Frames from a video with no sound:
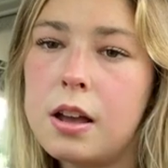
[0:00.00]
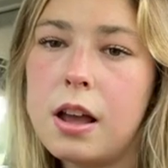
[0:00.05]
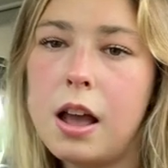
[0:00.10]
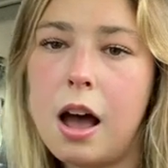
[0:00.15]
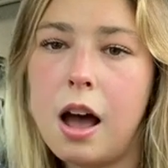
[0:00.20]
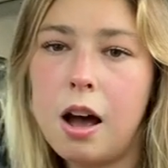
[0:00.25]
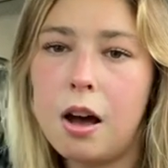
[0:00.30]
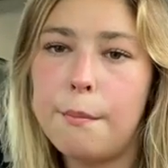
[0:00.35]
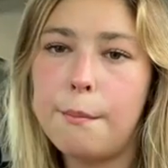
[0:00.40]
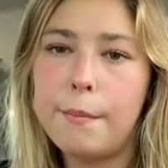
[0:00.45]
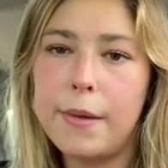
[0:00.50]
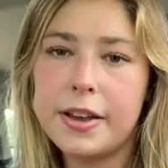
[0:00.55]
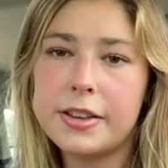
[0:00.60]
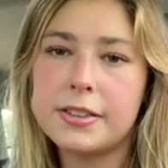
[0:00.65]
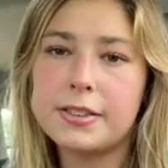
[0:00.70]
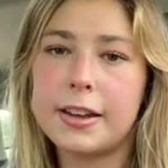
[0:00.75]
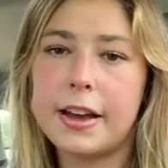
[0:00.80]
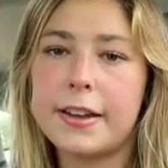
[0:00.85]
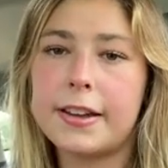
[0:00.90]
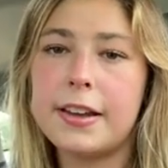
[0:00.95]
Um, my
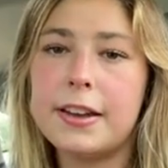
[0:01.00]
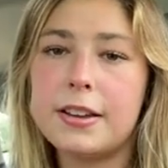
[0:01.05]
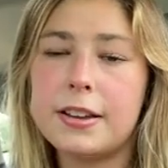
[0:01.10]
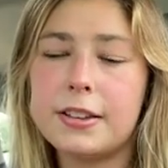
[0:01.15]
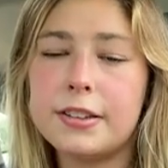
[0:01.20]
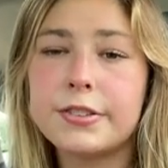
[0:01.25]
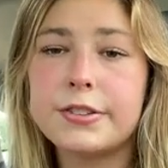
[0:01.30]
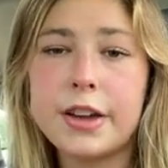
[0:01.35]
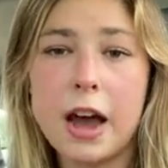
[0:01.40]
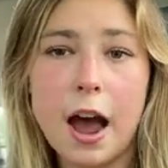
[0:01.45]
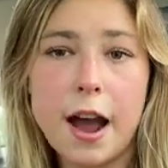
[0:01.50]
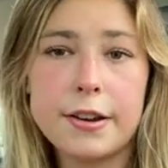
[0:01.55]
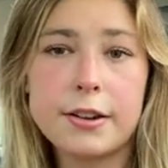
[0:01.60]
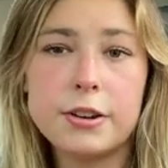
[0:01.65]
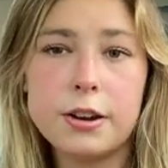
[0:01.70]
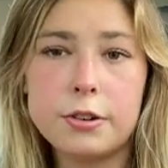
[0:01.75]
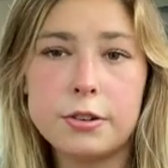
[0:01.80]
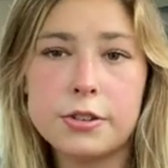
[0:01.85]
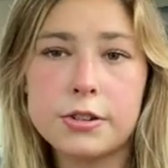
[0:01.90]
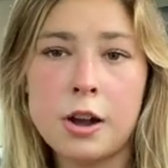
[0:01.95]
second
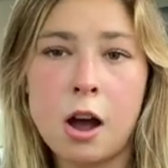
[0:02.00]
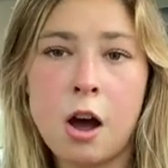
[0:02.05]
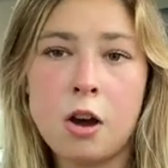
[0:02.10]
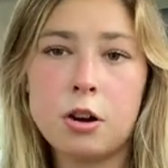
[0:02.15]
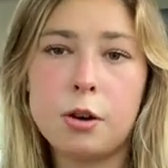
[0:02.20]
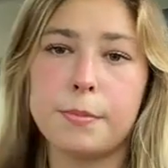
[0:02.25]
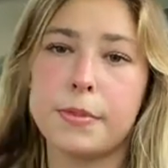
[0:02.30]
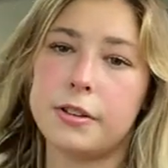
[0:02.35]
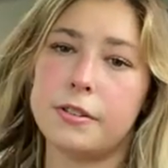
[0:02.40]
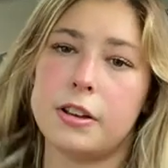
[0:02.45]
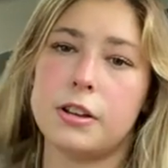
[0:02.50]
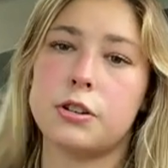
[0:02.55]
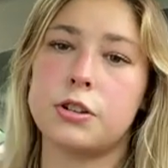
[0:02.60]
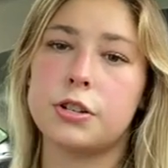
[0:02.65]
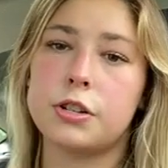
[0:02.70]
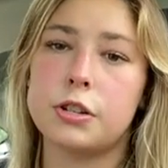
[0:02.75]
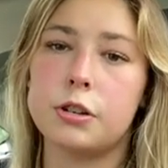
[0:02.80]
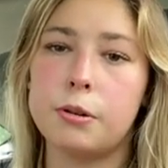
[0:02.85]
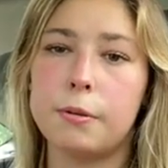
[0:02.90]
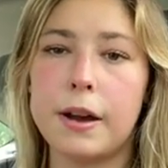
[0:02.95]
diagnosed autoimmune
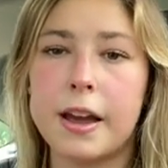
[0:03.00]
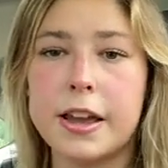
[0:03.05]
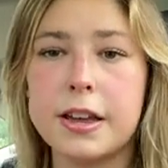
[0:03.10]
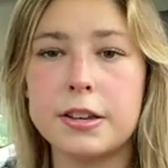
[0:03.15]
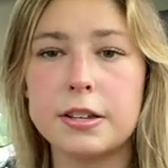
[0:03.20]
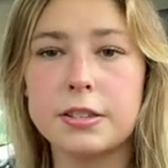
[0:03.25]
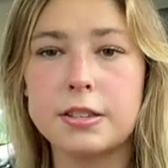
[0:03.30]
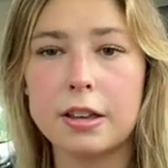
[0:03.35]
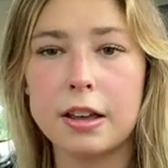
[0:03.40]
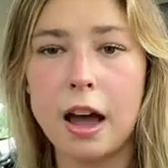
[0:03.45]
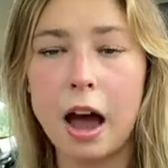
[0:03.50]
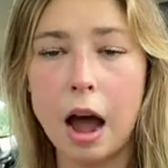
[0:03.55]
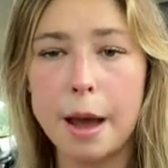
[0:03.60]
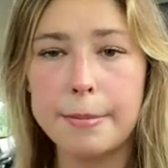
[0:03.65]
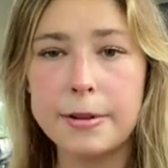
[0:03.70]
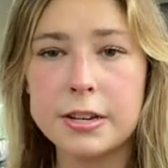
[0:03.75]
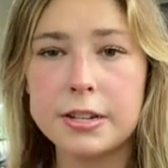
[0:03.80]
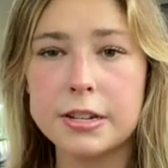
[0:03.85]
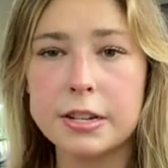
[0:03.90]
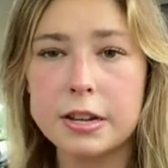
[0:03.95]
issue is
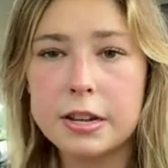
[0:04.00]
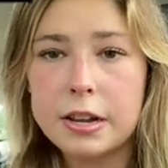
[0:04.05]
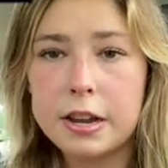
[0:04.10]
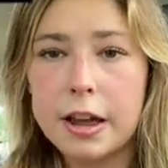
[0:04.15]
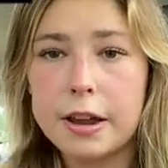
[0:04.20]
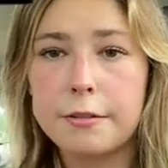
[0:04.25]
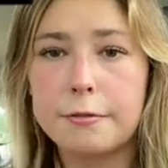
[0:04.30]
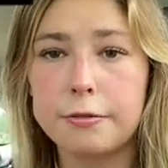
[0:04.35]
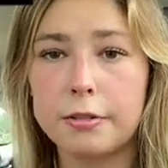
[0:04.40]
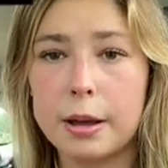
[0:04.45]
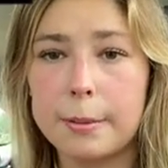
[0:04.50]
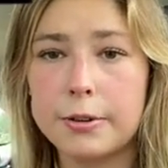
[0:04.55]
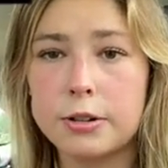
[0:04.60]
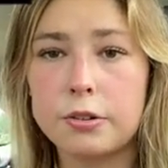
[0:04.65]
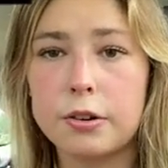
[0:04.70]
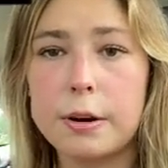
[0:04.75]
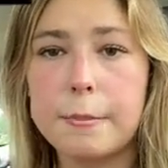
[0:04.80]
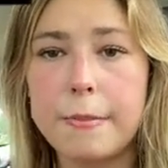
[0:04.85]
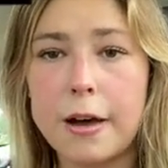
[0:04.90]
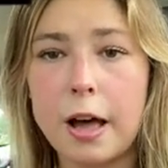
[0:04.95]
IBD,
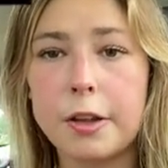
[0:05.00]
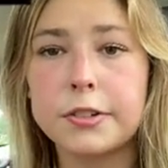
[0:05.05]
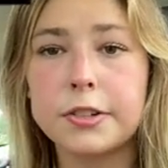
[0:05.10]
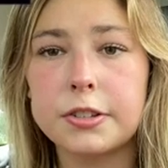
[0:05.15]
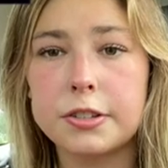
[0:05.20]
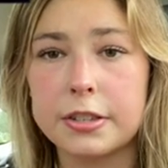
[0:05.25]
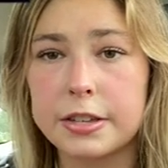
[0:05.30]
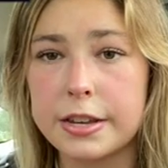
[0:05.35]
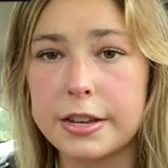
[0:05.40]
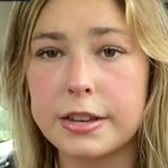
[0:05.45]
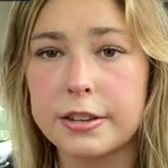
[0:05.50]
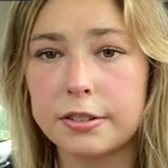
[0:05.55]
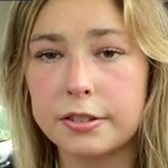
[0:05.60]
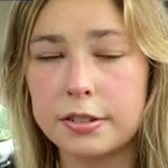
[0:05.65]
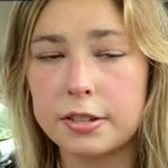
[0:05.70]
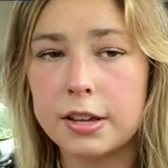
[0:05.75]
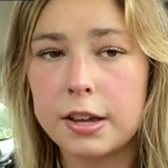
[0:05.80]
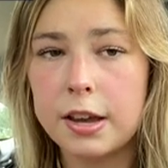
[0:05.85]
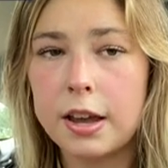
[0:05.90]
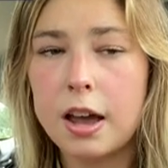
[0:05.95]
inflammatory bowel disease.